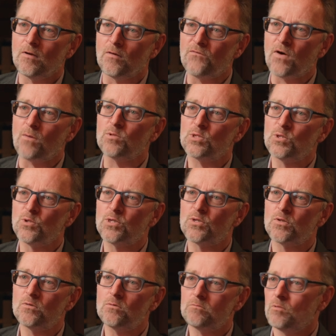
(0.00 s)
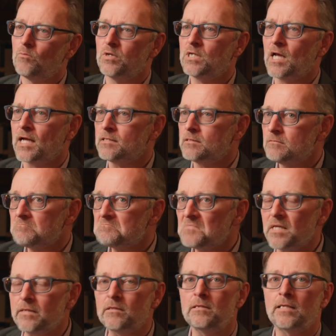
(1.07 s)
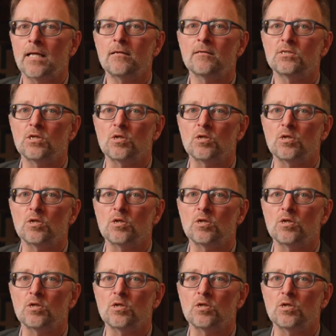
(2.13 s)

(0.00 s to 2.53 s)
pharmaceutical, which had in the Netherlands